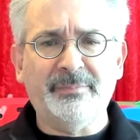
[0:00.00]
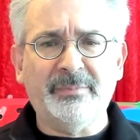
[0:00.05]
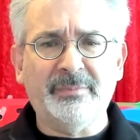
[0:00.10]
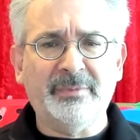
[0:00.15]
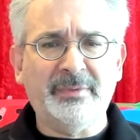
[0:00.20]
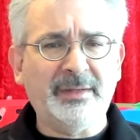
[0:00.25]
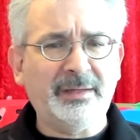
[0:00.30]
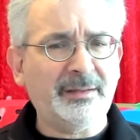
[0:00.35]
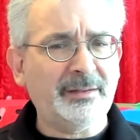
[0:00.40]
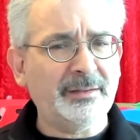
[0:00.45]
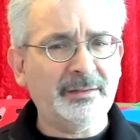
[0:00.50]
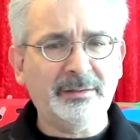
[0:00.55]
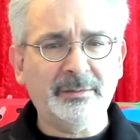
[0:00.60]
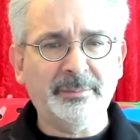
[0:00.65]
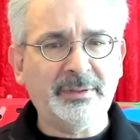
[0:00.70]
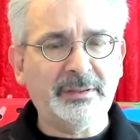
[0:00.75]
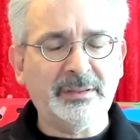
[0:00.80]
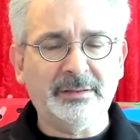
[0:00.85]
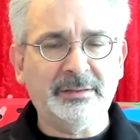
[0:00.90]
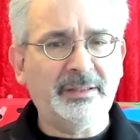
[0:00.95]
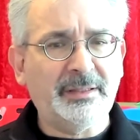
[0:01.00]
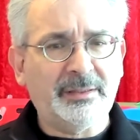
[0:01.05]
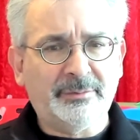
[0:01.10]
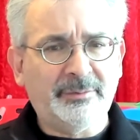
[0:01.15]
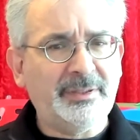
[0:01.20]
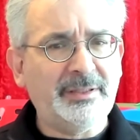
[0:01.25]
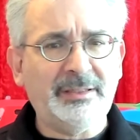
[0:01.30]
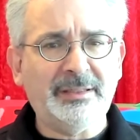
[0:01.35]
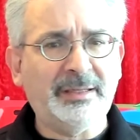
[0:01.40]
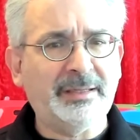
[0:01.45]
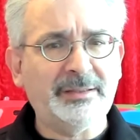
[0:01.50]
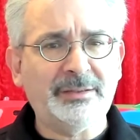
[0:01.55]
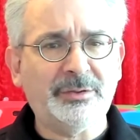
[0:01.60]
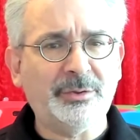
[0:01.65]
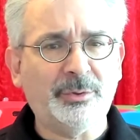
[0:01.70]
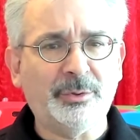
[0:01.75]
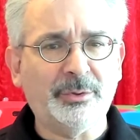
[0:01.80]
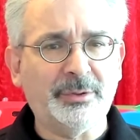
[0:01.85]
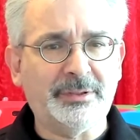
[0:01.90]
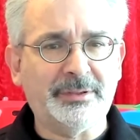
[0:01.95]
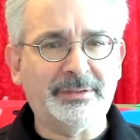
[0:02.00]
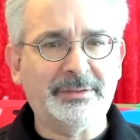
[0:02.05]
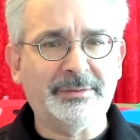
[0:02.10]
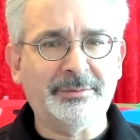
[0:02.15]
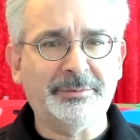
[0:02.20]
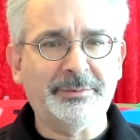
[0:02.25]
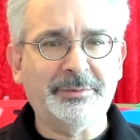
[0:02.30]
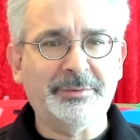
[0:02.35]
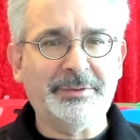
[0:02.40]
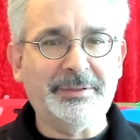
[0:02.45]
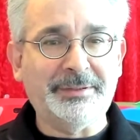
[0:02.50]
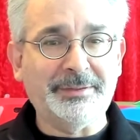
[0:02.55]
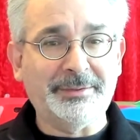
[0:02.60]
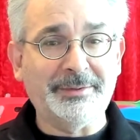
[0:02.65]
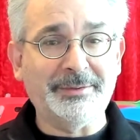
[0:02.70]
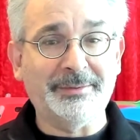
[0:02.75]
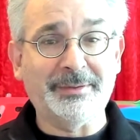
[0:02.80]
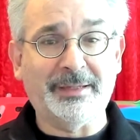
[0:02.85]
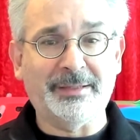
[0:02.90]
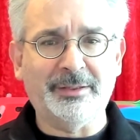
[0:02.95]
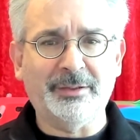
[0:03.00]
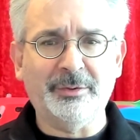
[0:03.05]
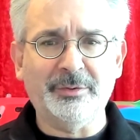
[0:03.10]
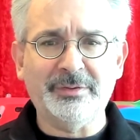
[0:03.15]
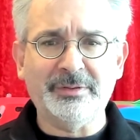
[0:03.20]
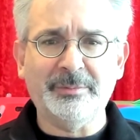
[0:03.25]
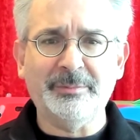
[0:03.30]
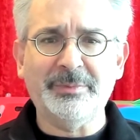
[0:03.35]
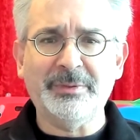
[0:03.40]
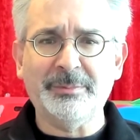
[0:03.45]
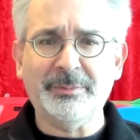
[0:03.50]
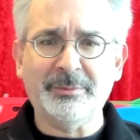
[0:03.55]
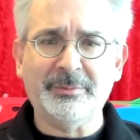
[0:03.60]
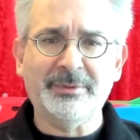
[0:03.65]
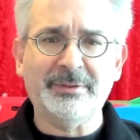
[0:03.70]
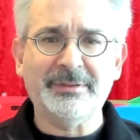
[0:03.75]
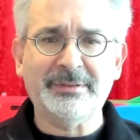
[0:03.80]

they're really like toys. I know some people will